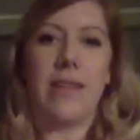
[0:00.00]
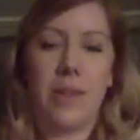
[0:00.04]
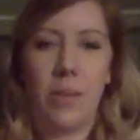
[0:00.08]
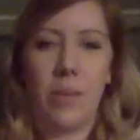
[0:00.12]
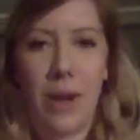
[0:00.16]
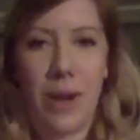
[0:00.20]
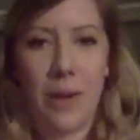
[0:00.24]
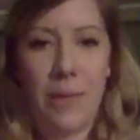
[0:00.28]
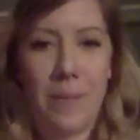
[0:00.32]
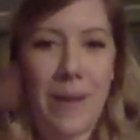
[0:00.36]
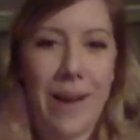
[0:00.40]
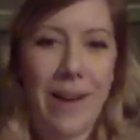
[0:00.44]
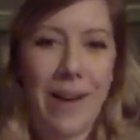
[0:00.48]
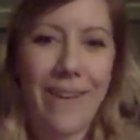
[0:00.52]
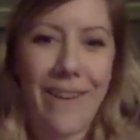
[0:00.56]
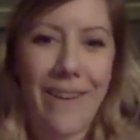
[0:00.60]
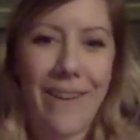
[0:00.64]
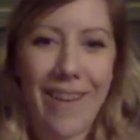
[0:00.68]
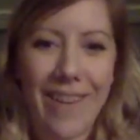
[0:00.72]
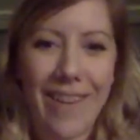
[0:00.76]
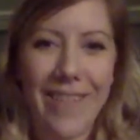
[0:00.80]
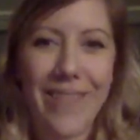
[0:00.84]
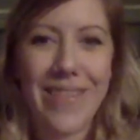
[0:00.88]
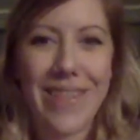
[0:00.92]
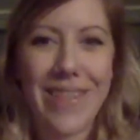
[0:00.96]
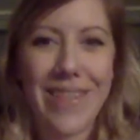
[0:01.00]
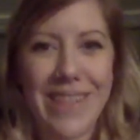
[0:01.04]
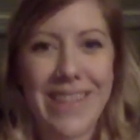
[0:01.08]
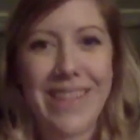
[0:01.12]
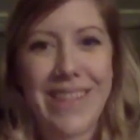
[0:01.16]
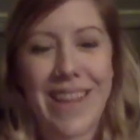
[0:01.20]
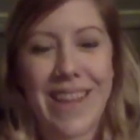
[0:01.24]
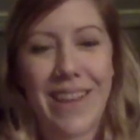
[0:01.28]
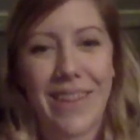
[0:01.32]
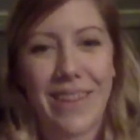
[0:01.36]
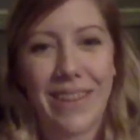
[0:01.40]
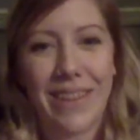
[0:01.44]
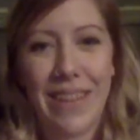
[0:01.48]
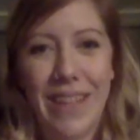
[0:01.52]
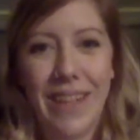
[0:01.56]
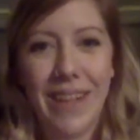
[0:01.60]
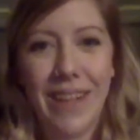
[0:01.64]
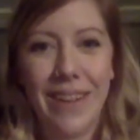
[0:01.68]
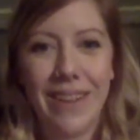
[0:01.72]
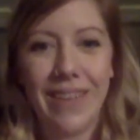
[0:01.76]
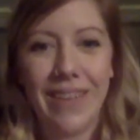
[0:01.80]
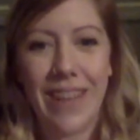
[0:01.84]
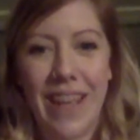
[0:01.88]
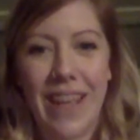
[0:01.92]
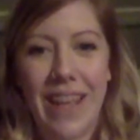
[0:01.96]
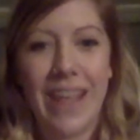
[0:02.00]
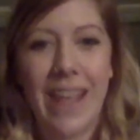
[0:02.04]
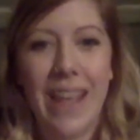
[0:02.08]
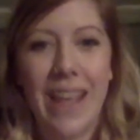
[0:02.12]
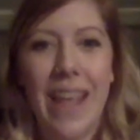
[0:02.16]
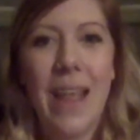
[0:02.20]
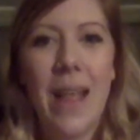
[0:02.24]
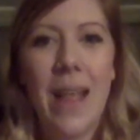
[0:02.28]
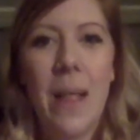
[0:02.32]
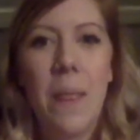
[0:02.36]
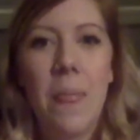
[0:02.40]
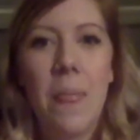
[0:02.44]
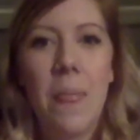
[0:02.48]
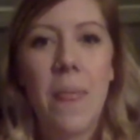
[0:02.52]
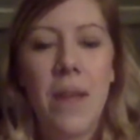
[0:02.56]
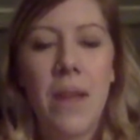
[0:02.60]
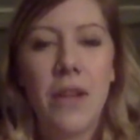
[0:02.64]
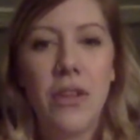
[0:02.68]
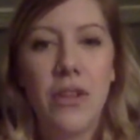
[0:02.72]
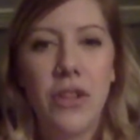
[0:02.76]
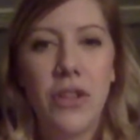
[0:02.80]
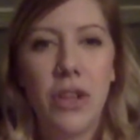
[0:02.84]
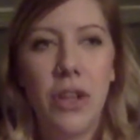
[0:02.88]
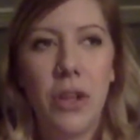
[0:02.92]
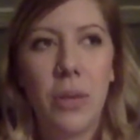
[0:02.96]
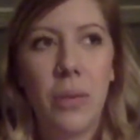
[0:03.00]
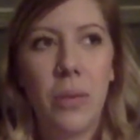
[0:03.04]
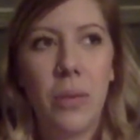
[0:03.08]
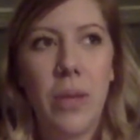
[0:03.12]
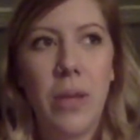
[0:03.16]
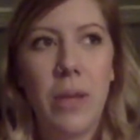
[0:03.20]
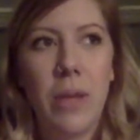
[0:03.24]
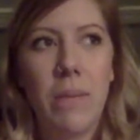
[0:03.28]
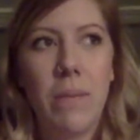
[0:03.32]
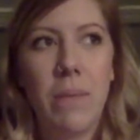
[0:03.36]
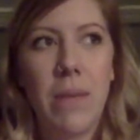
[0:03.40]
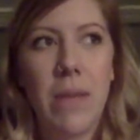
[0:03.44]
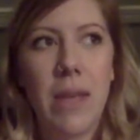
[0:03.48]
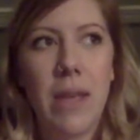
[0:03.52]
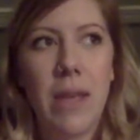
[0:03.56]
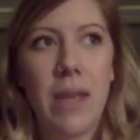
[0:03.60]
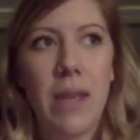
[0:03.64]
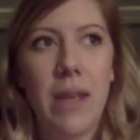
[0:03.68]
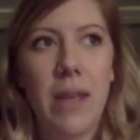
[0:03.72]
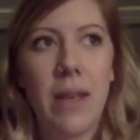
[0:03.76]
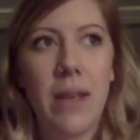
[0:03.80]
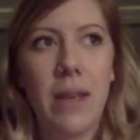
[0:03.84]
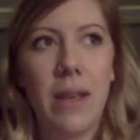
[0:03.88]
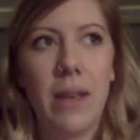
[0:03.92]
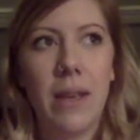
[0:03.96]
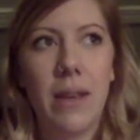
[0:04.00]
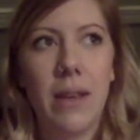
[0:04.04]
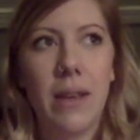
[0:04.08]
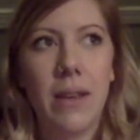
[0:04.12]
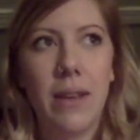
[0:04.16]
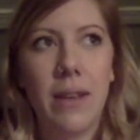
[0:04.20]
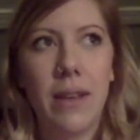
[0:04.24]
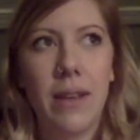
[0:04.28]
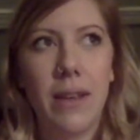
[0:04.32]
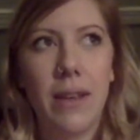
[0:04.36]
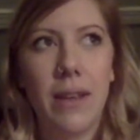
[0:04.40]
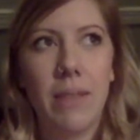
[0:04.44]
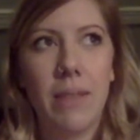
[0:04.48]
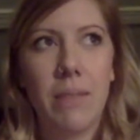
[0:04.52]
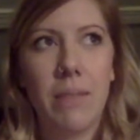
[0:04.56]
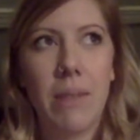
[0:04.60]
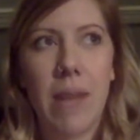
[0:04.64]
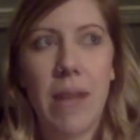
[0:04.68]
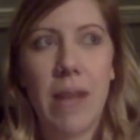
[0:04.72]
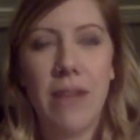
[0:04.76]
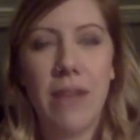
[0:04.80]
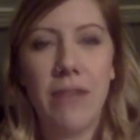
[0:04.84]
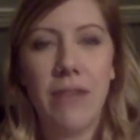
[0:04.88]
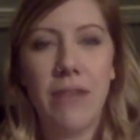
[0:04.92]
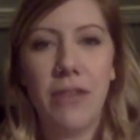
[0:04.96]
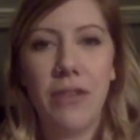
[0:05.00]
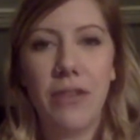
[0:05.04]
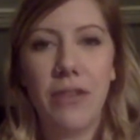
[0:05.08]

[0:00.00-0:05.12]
What about all of this down here? Like, shouldn't we be mindful?